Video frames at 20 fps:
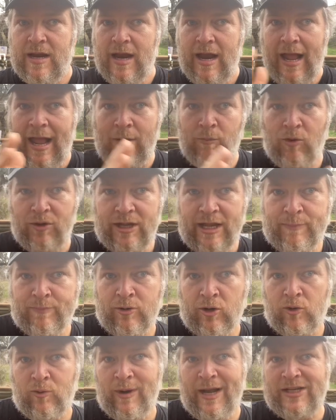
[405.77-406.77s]
And when they
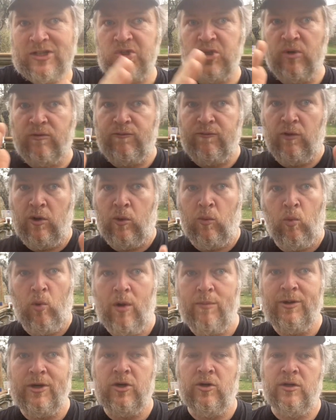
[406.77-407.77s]
progress to full
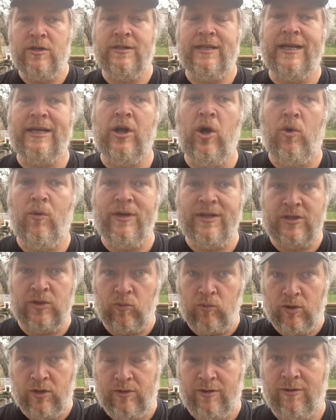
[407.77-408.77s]
womanhood, they go into
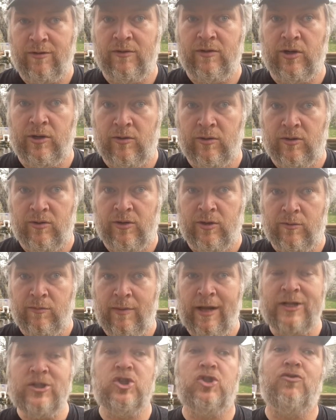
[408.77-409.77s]
where they're
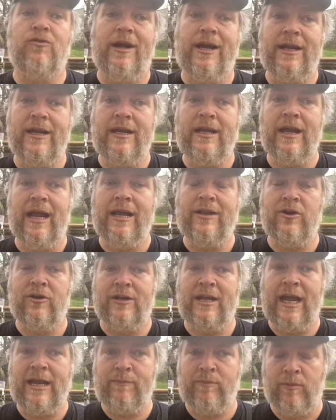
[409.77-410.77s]
menstruating, and they're
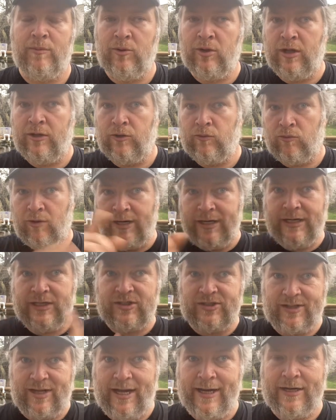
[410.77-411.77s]
capable, and they're running a
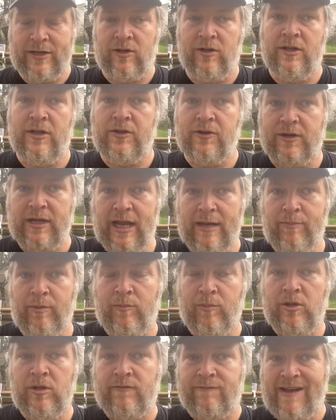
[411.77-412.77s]
cycle, and they're
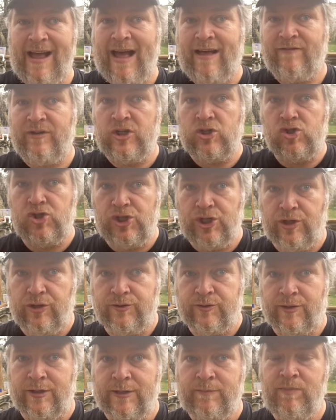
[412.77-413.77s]
capable of having
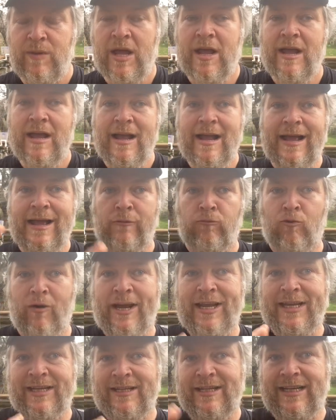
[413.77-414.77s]
children. It
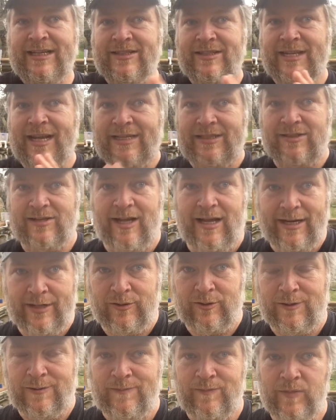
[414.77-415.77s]
regulates that
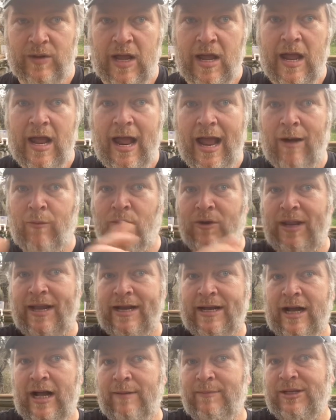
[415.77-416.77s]
cycle. And when they
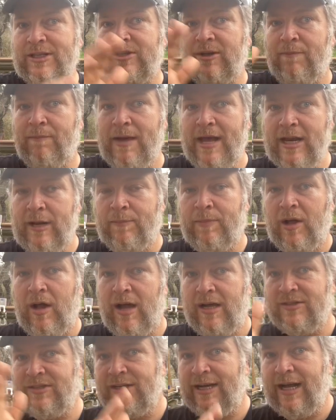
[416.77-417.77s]
come into
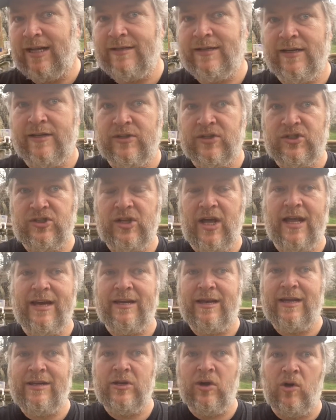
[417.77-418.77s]
menopause and out the other side
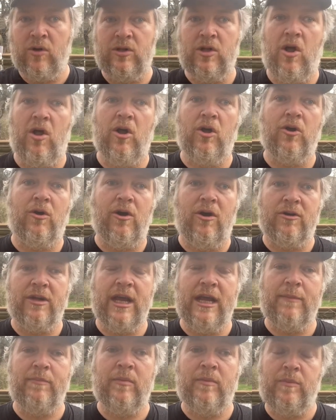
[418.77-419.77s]
and they no longer are
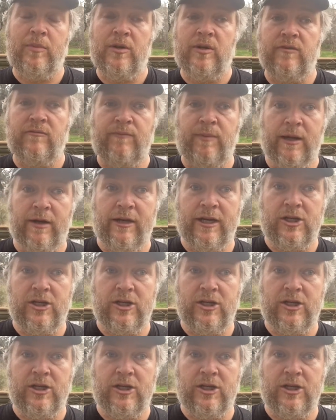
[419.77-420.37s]
capable of bearing